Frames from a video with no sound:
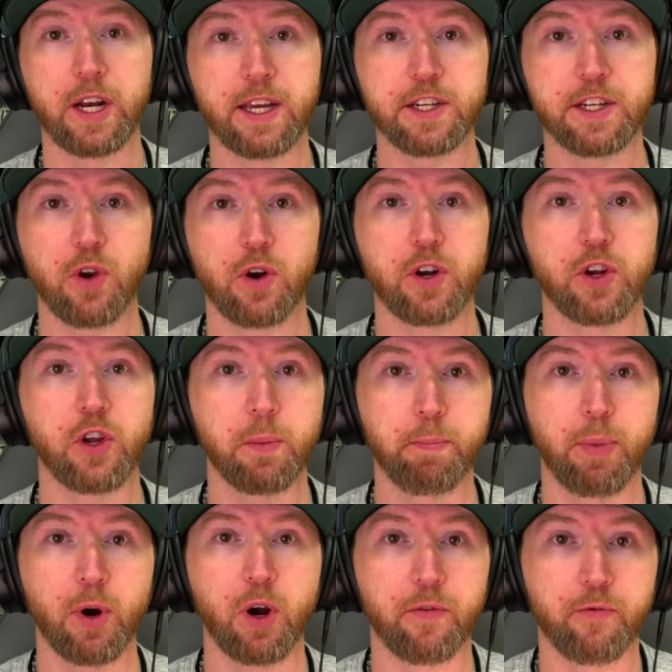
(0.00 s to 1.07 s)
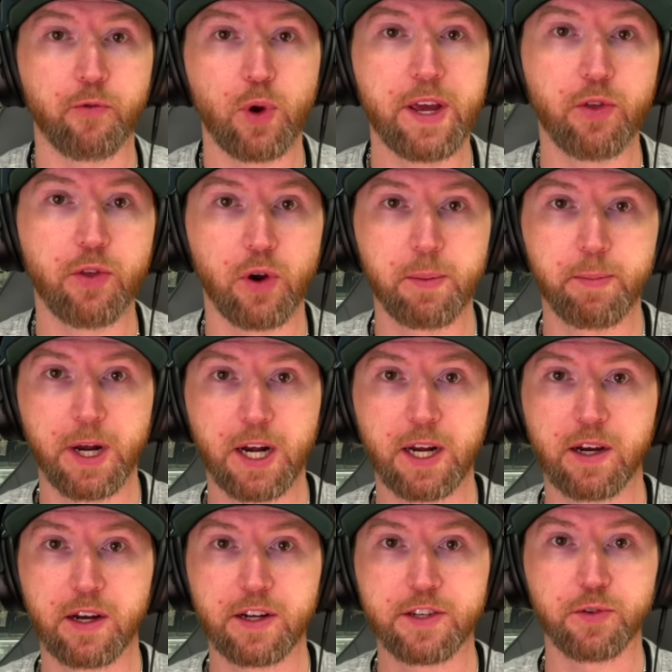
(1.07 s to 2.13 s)
to get started, you can book a free 30 minute
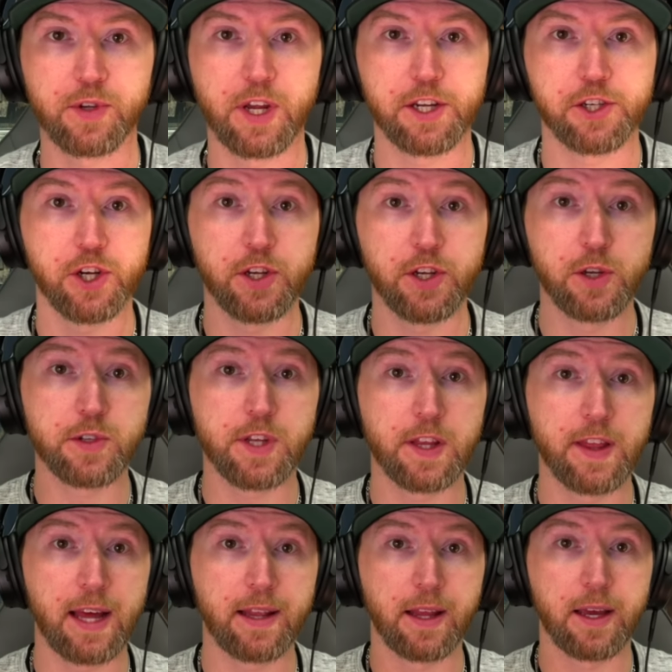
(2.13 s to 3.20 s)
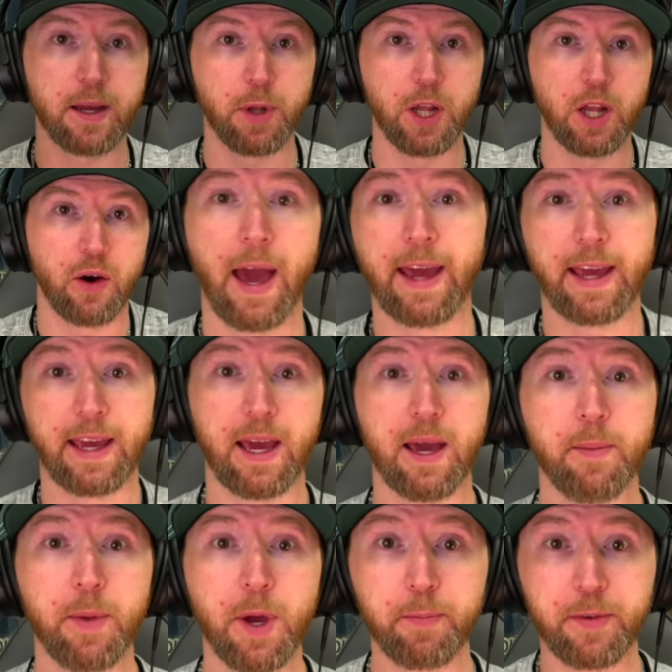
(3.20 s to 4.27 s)
consultation using that link below. Hey,
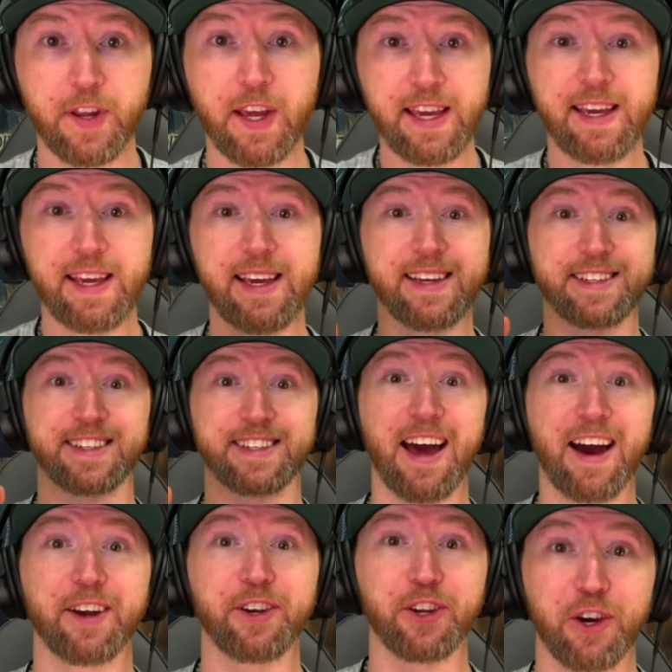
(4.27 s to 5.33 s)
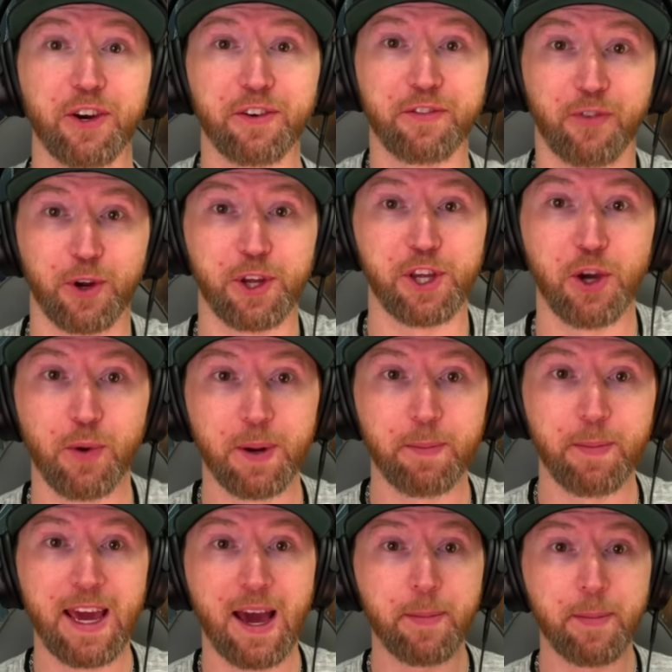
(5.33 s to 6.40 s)
MMT is not good for you and me. I